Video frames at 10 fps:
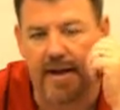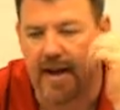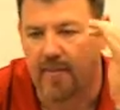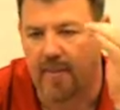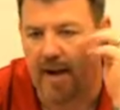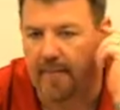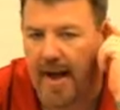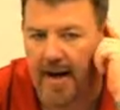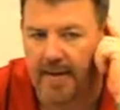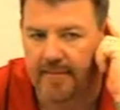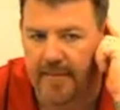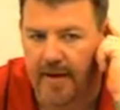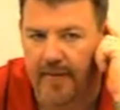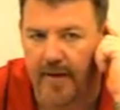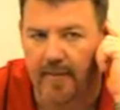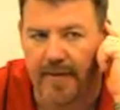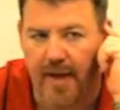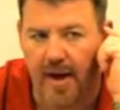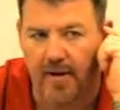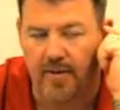They came right back, you know, very
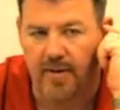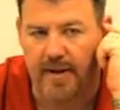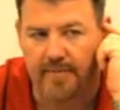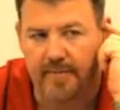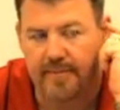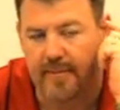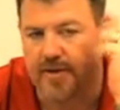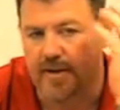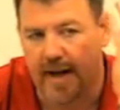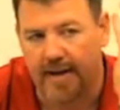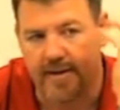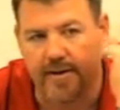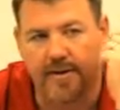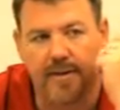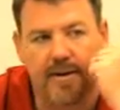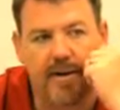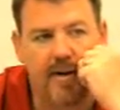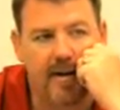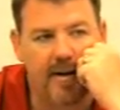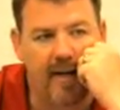methodical, and much like
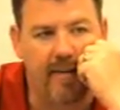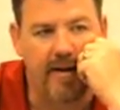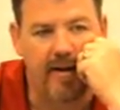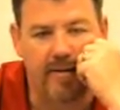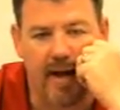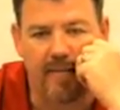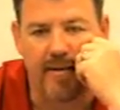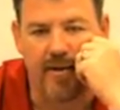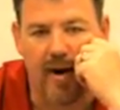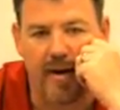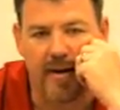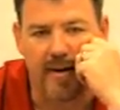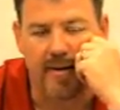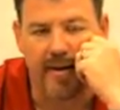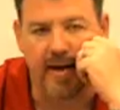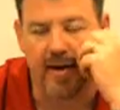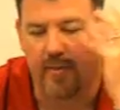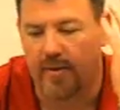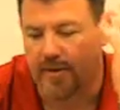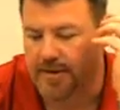they've been taught, and they did a
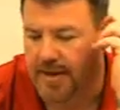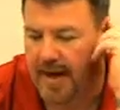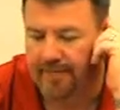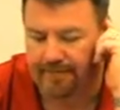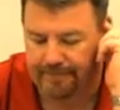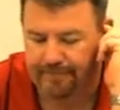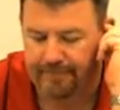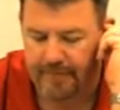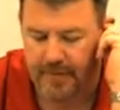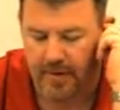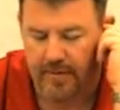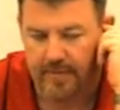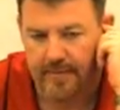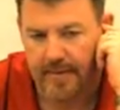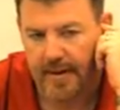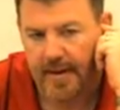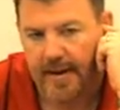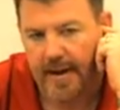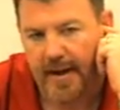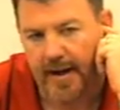real good job. So,
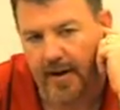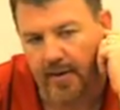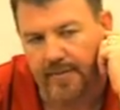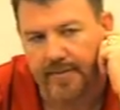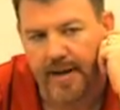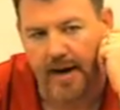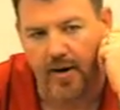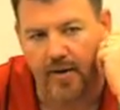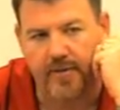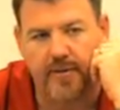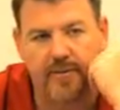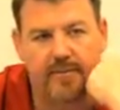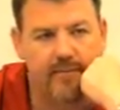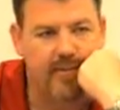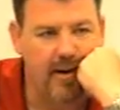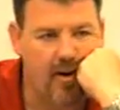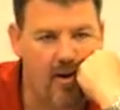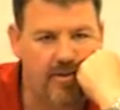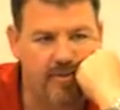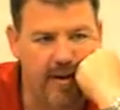you know, it hurts. We
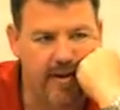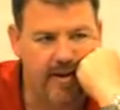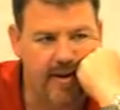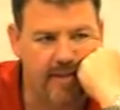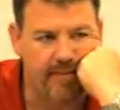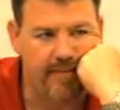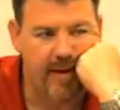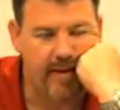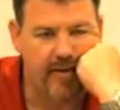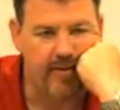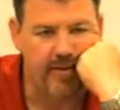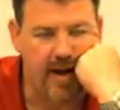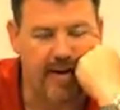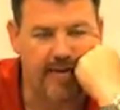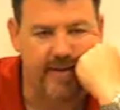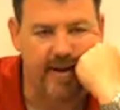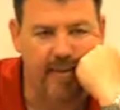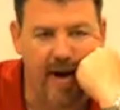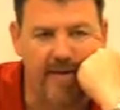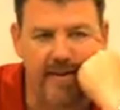lost, but I can see
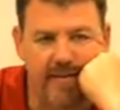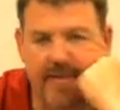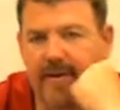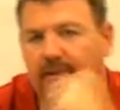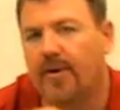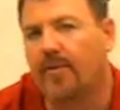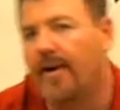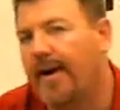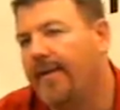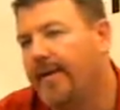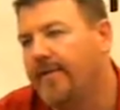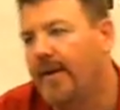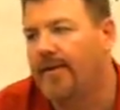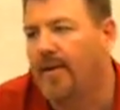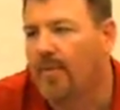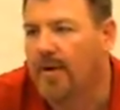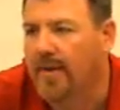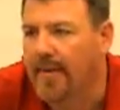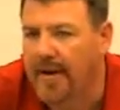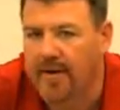positives in this already that I think we're
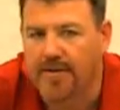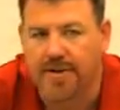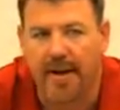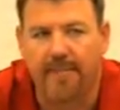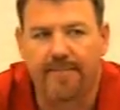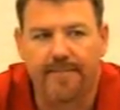going to be in good shape.